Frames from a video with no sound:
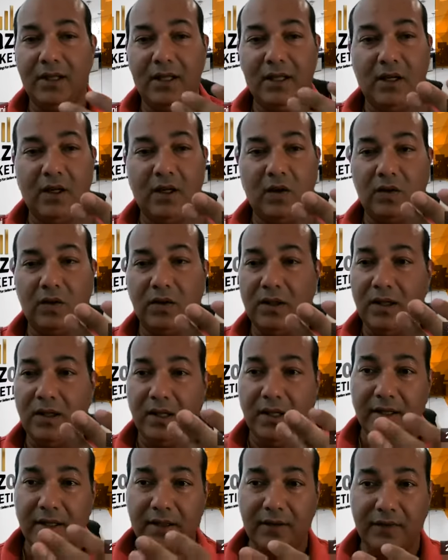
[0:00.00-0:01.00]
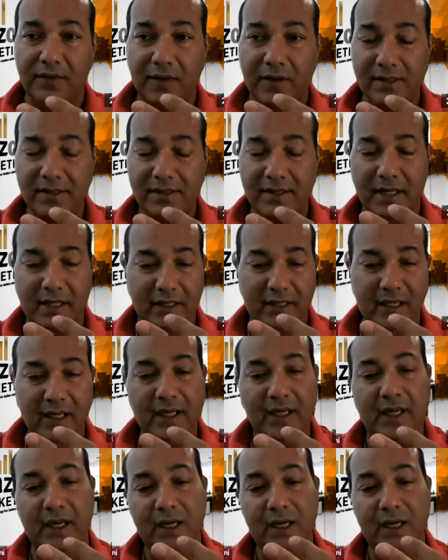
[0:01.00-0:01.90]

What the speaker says: Now, the first technique,